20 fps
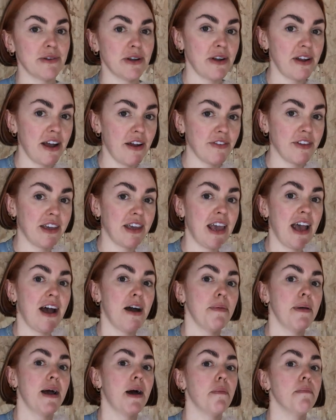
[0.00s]
So I don't have to
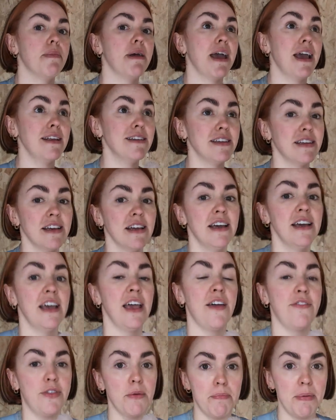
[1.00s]
get up out of bed
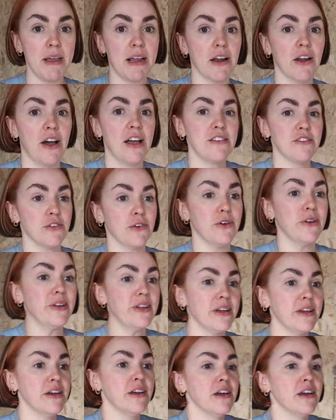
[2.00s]
if the big light's on